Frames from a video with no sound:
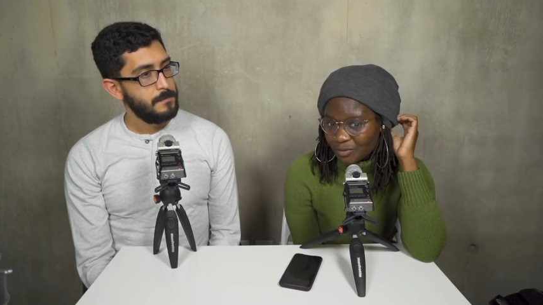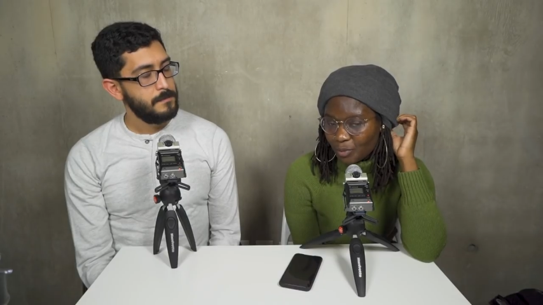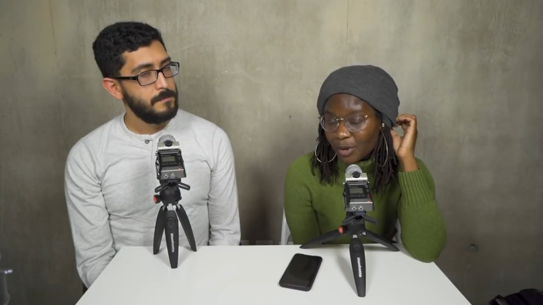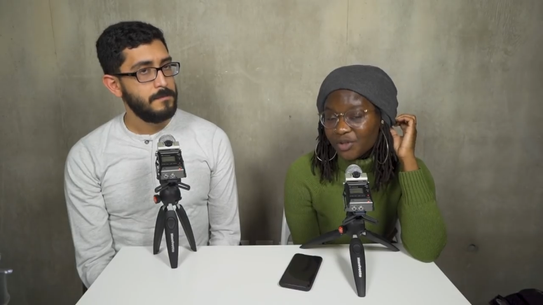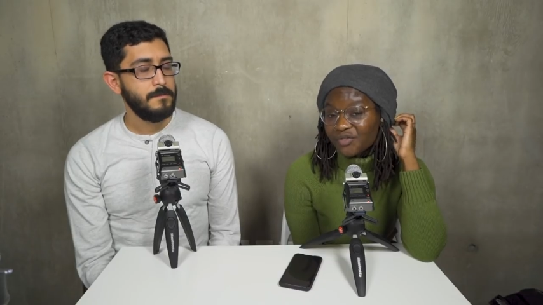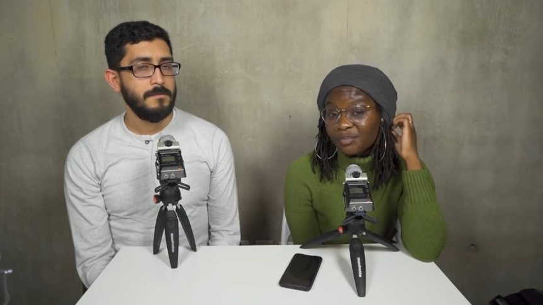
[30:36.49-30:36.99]

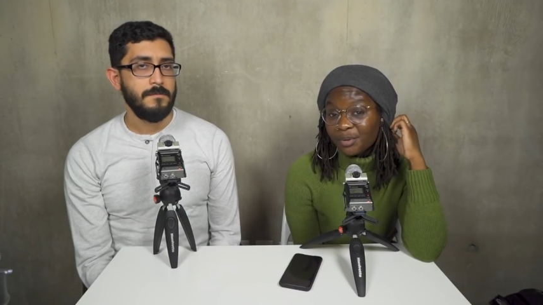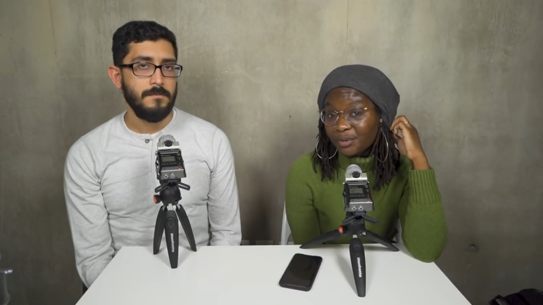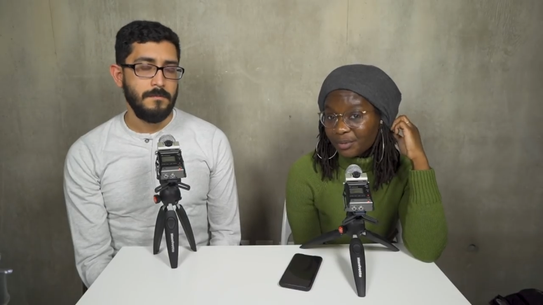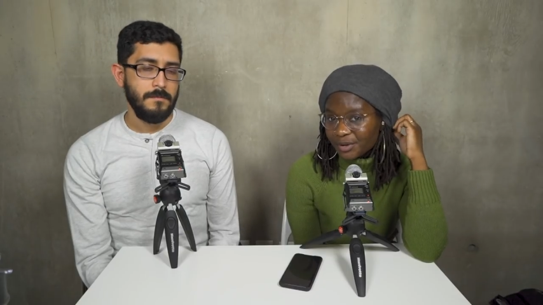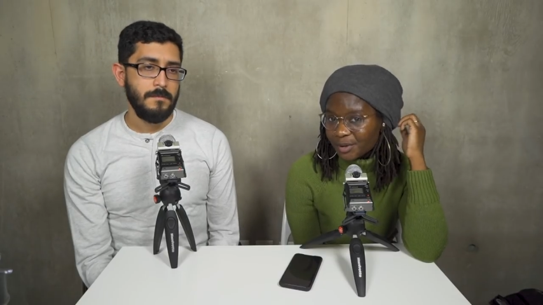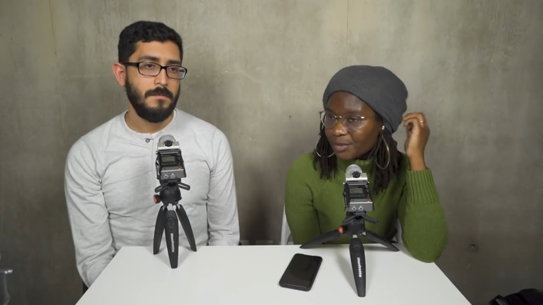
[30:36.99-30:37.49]
Speaker 1: what you've
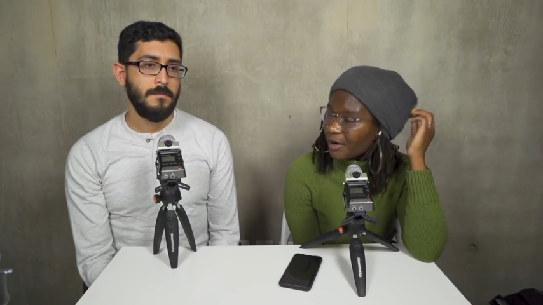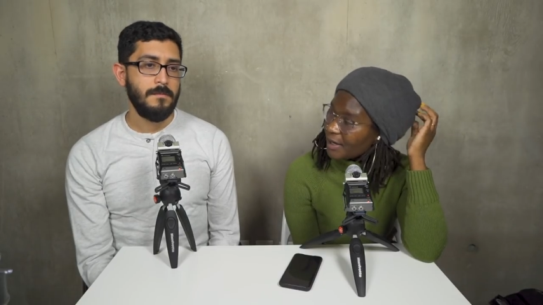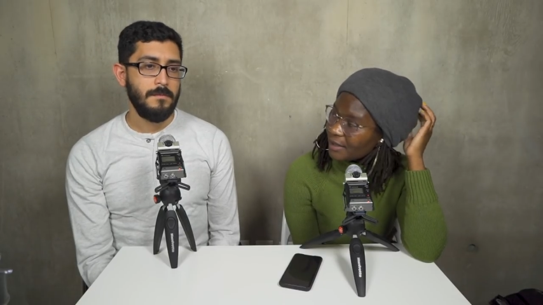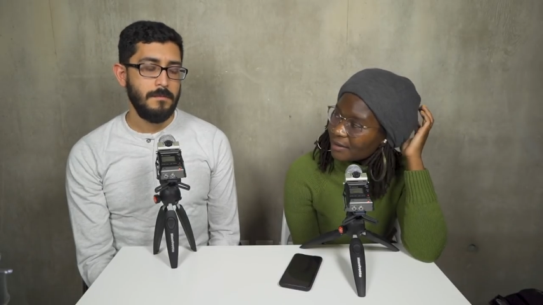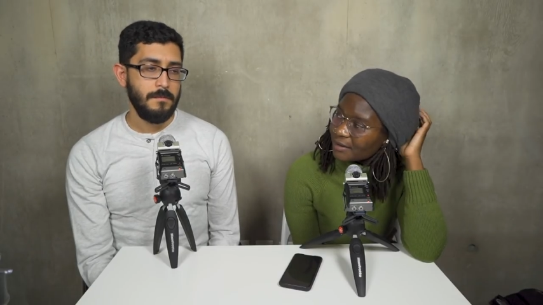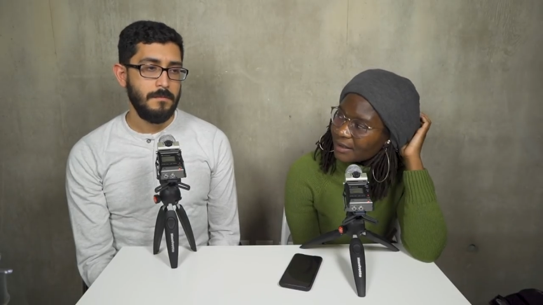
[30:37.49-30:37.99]
built with them or
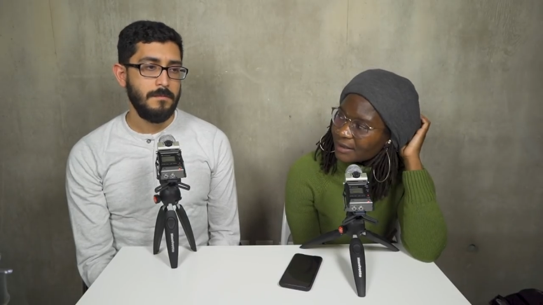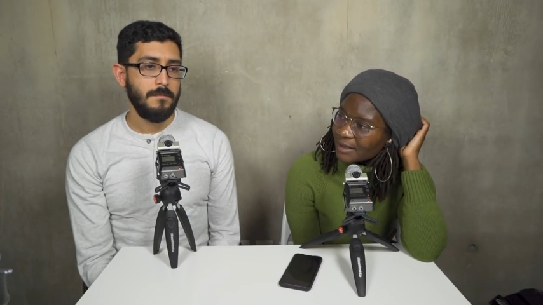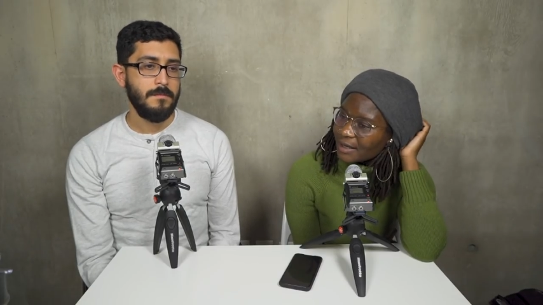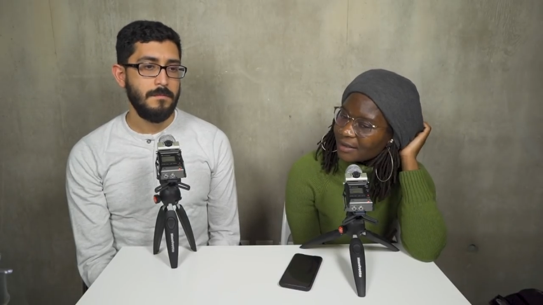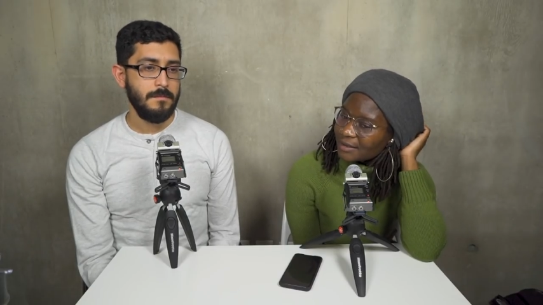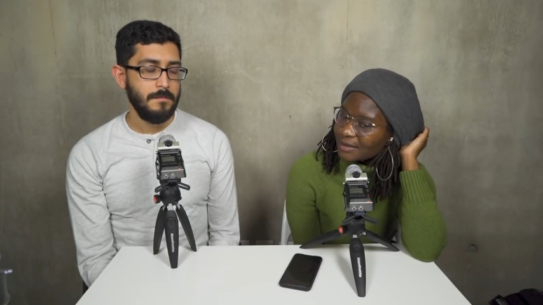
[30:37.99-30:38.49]
anything like
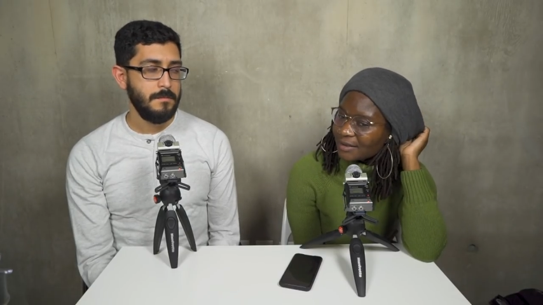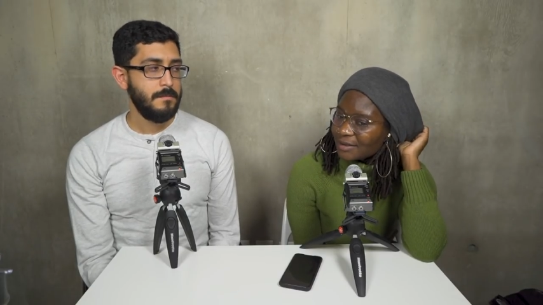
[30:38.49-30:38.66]
that.